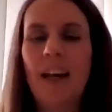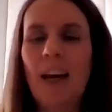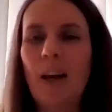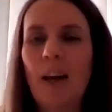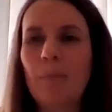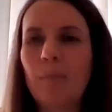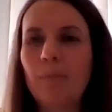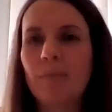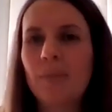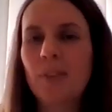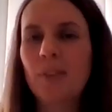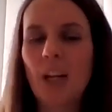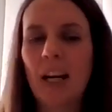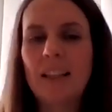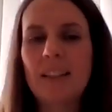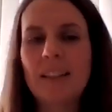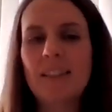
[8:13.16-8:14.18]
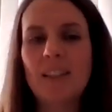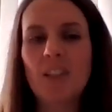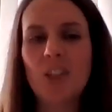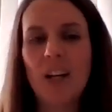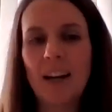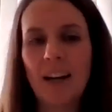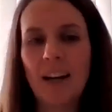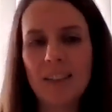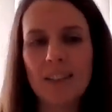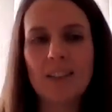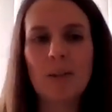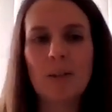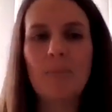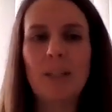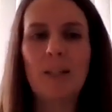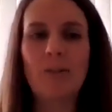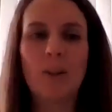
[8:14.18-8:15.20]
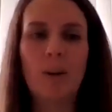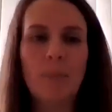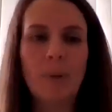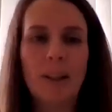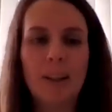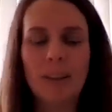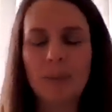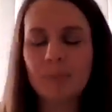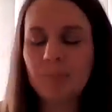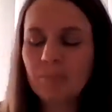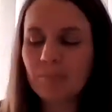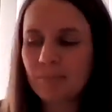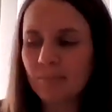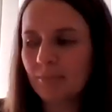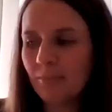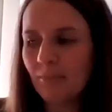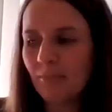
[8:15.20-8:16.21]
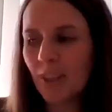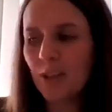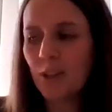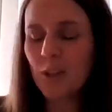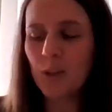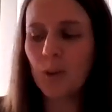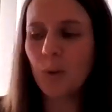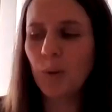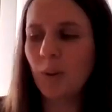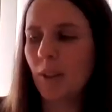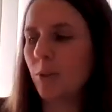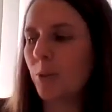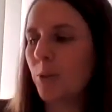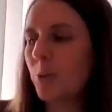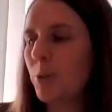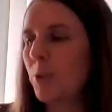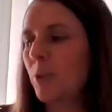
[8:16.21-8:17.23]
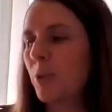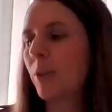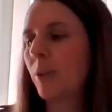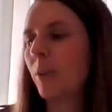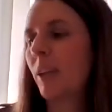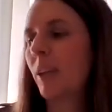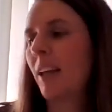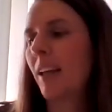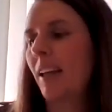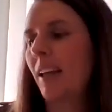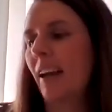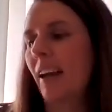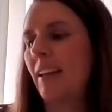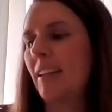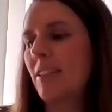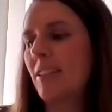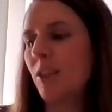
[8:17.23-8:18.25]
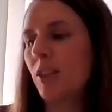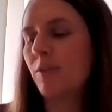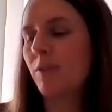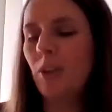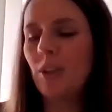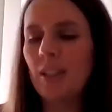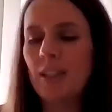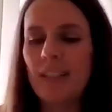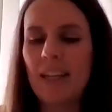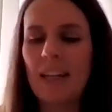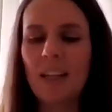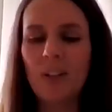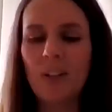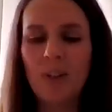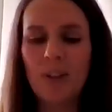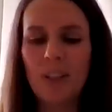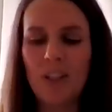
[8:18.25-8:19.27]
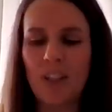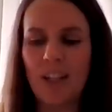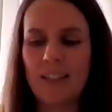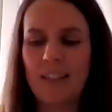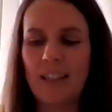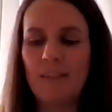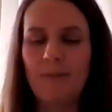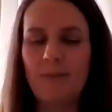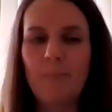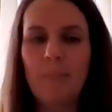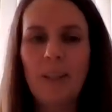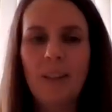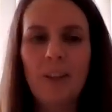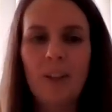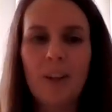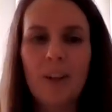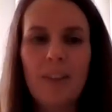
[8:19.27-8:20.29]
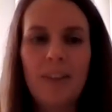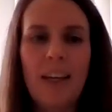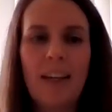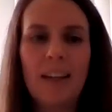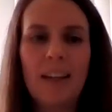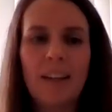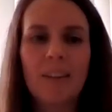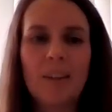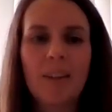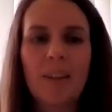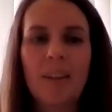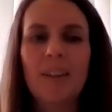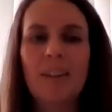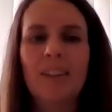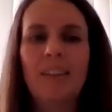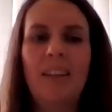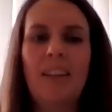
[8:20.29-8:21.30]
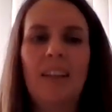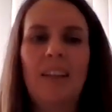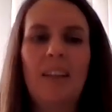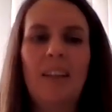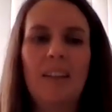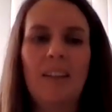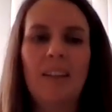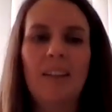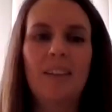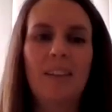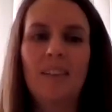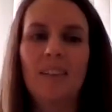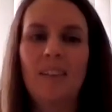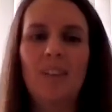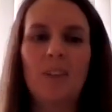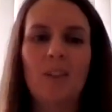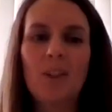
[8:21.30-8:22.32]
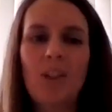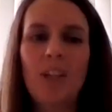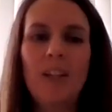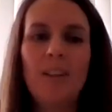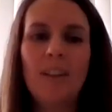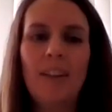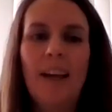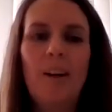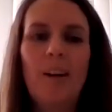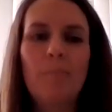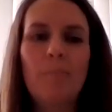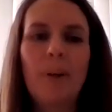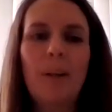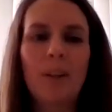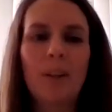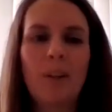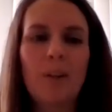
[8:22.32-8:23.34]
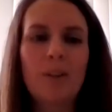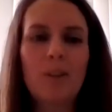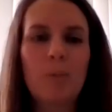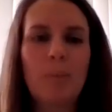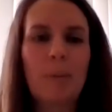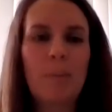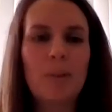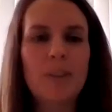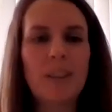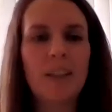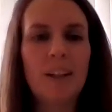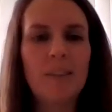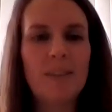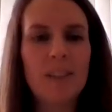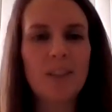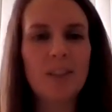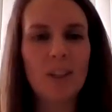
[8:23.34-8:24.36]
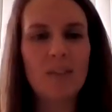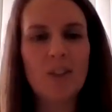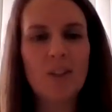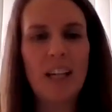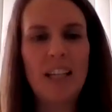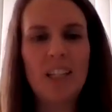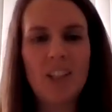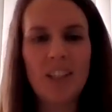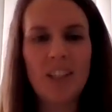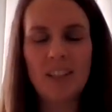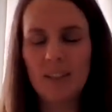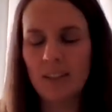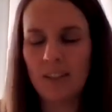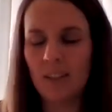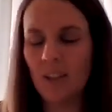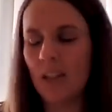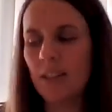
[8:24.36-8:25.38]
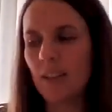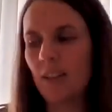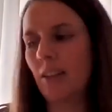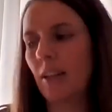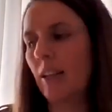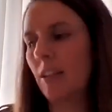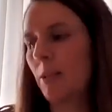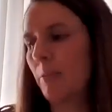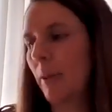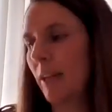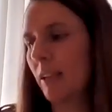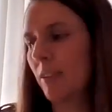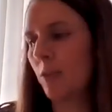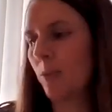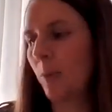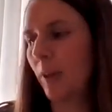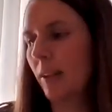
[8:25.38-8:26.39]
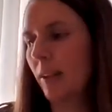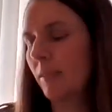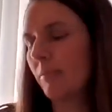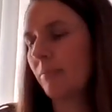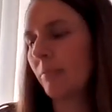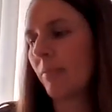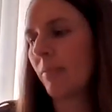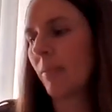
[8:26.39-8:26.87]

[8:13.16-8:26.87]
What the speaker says: chance to chat to somebody from the school they'll go to. And it's sort of using technology as that familiar thing that they'll share the learning, but they'll also be able to have this sort of transition aspect as well.